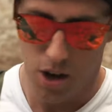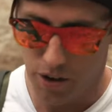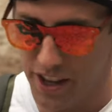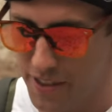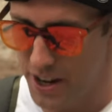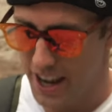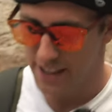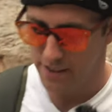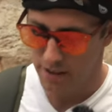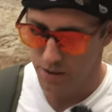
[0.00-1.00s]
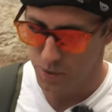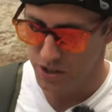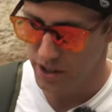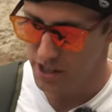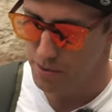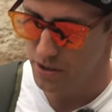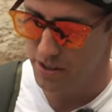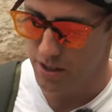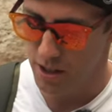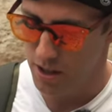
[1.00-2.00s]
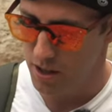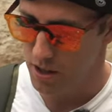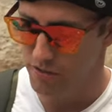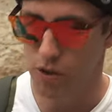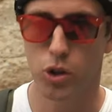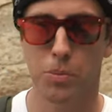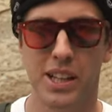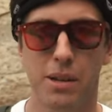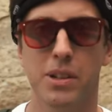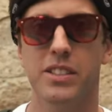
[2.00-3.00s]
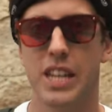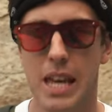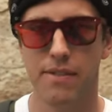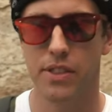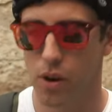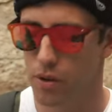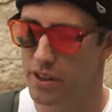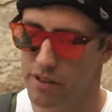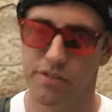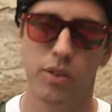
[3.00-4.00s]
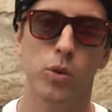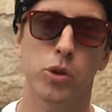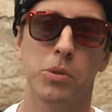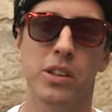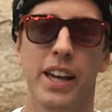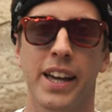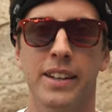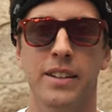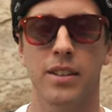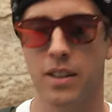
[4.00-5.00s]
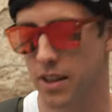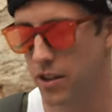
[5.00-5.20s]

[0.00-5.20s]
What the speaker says: On the other hand, when talking about the foldable gimbals, even though they are foldable and,